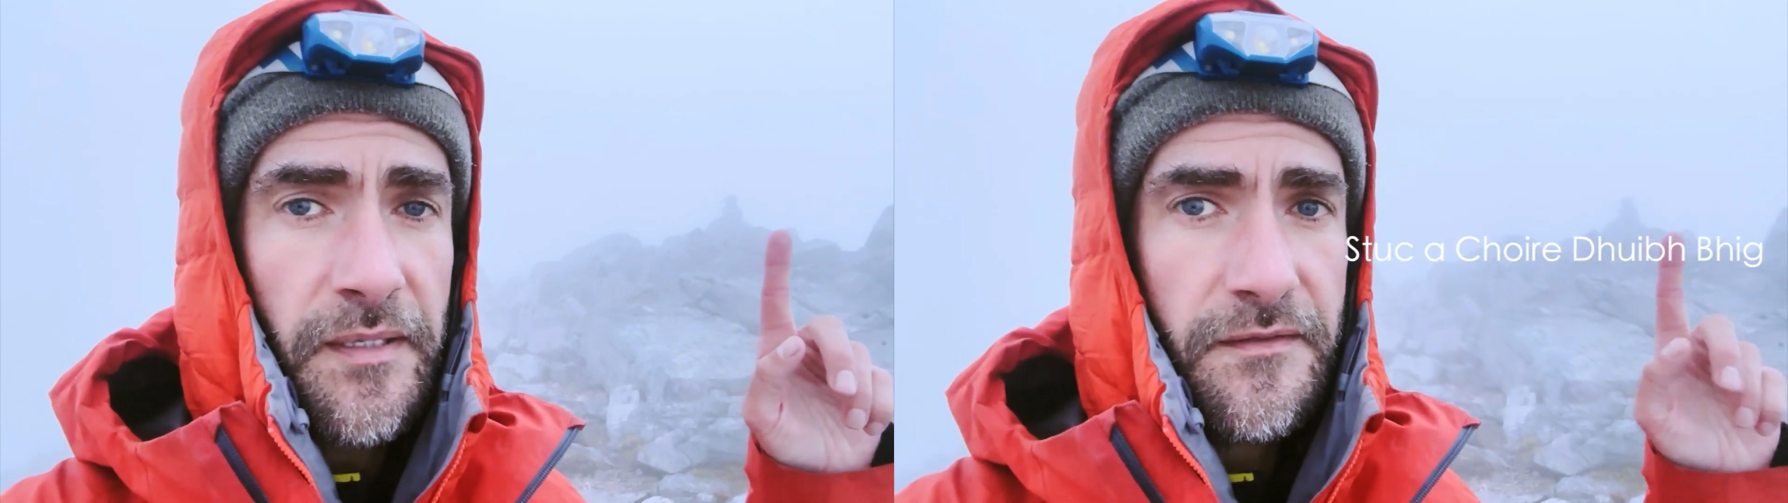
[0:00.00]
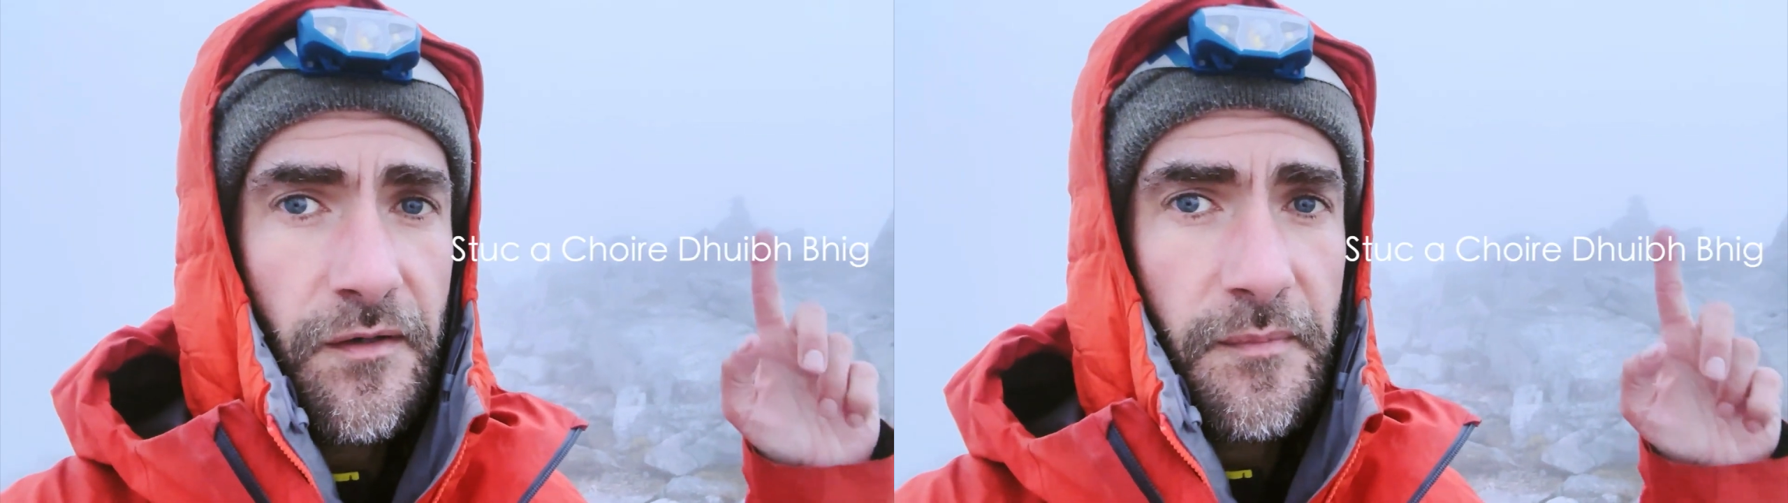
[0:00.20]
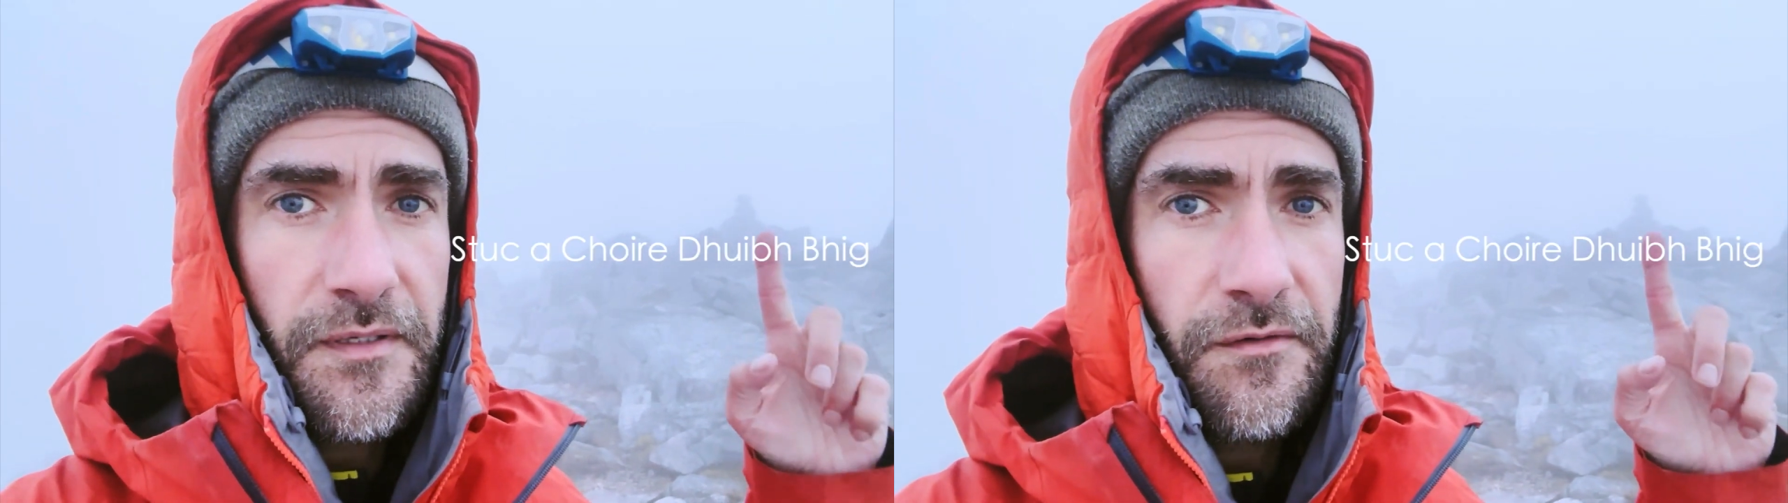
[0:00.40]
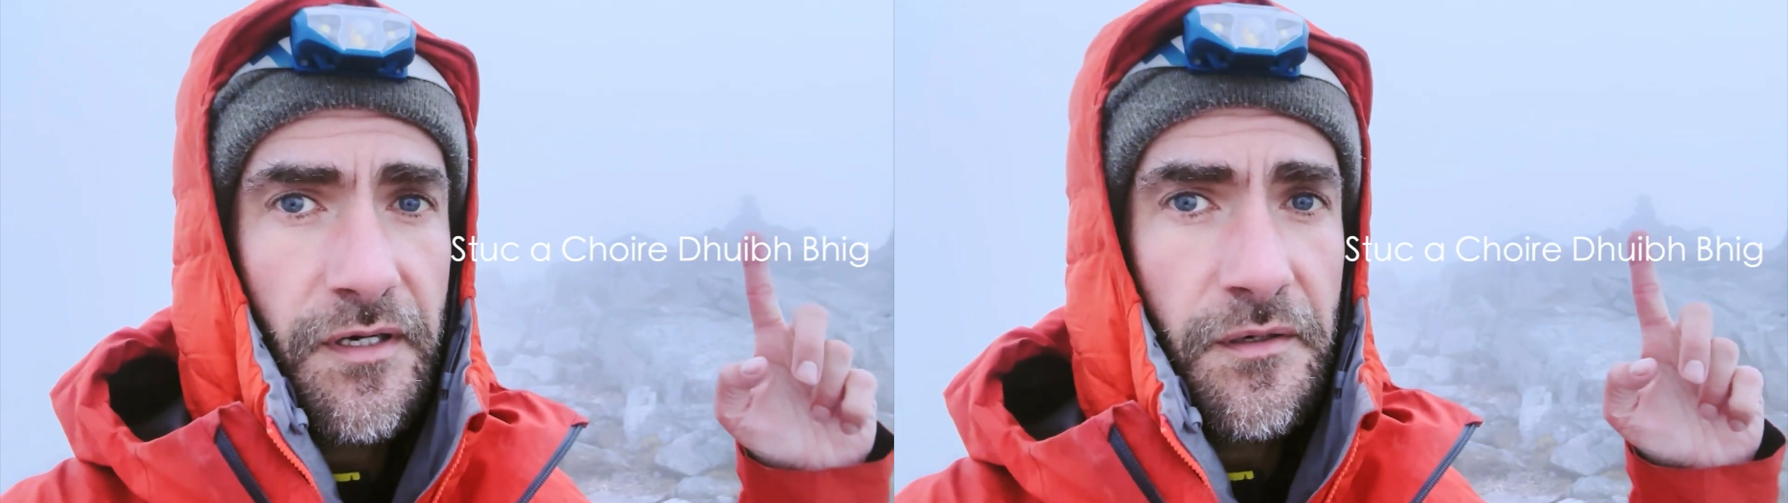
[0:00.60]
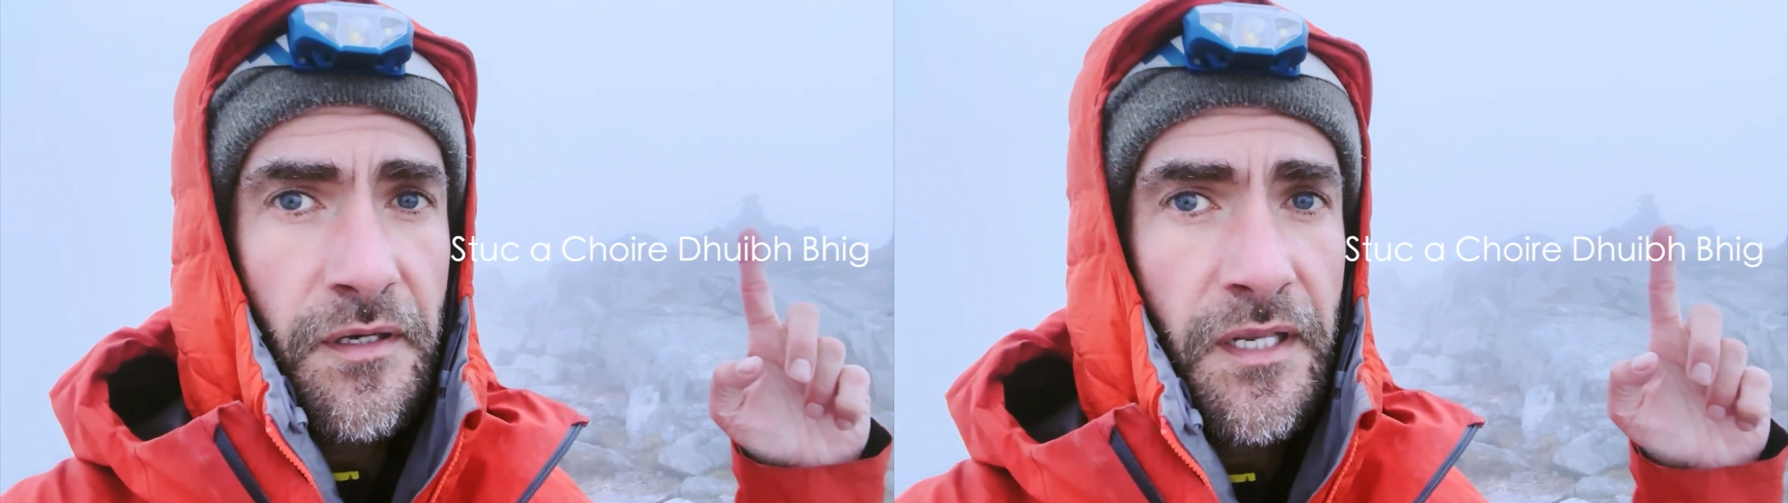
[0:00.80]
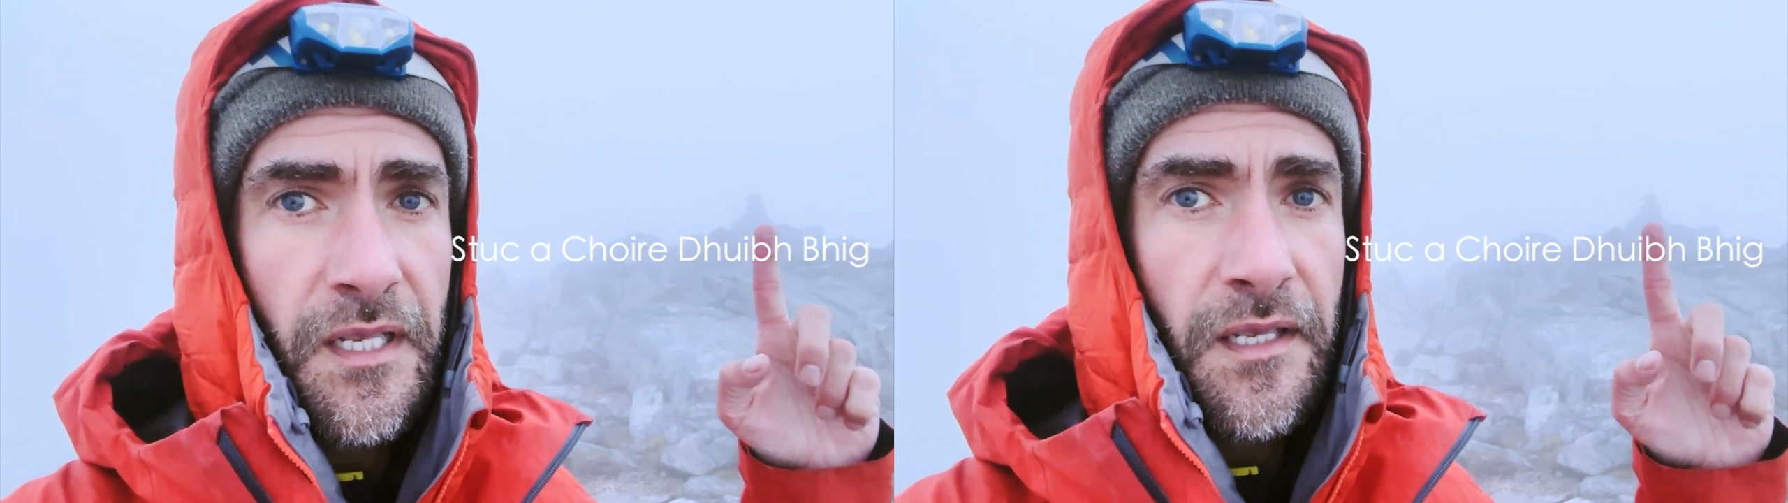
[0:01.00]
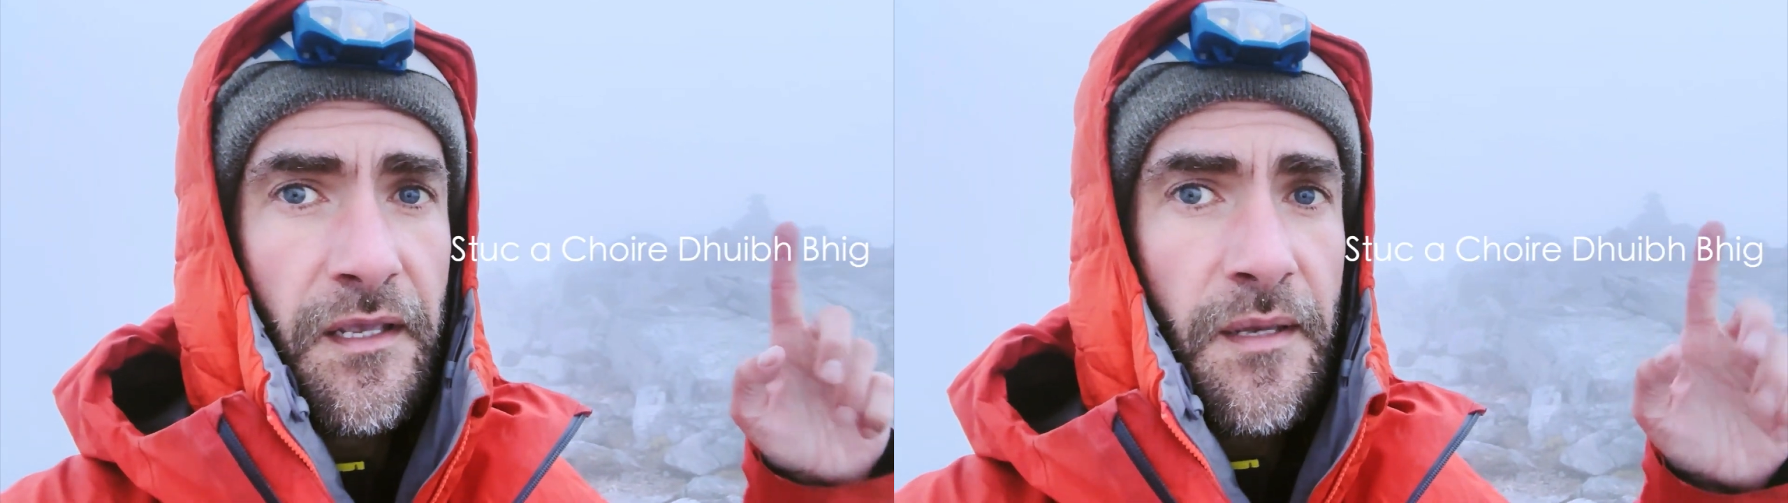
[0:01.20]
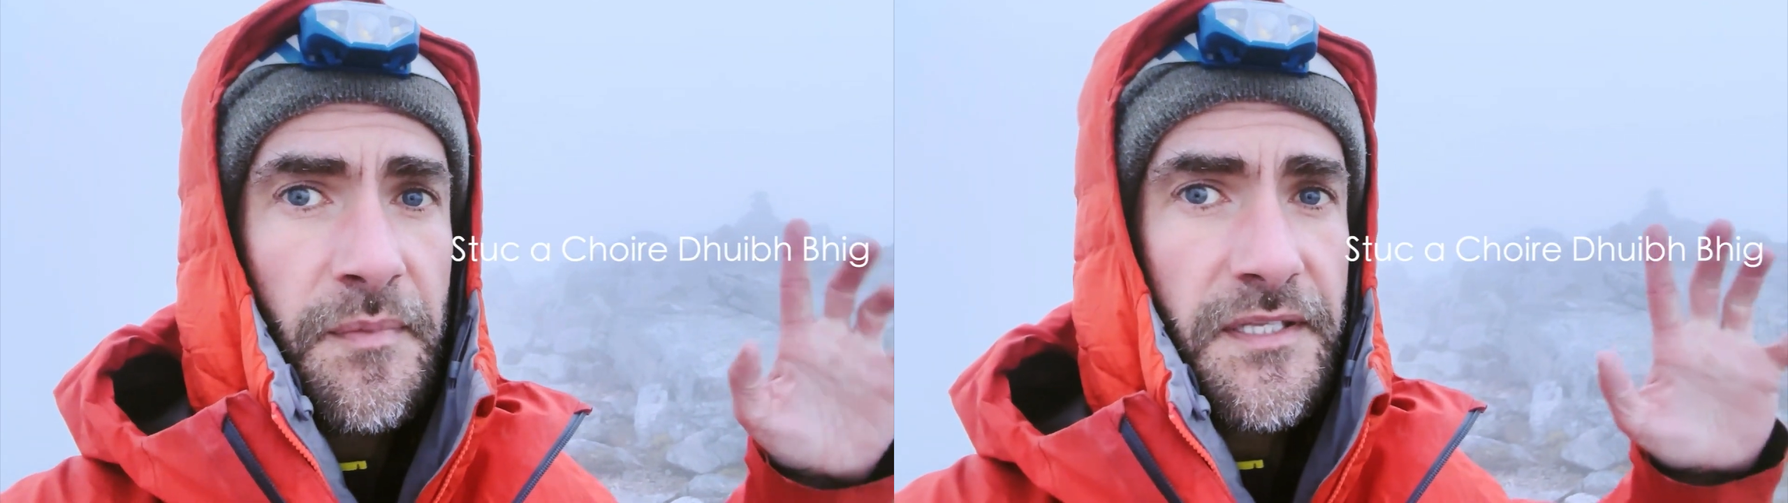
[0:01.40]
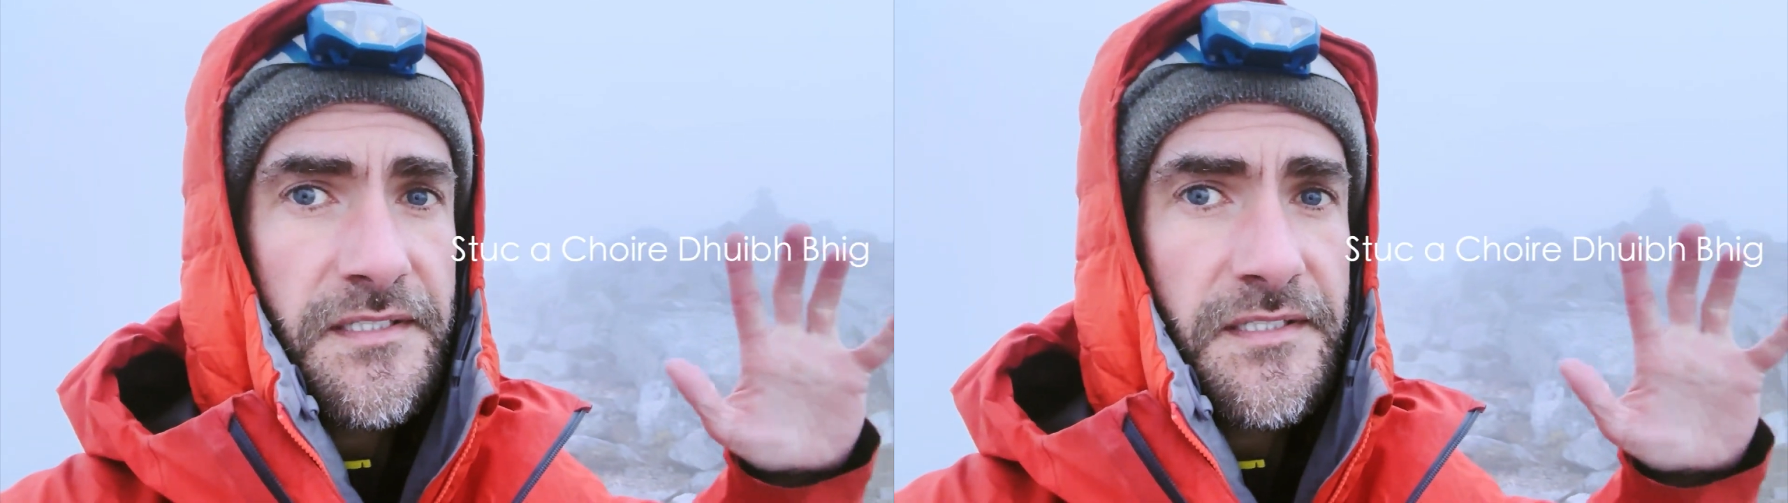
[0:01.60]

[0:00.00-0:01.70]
It's not a Munro, but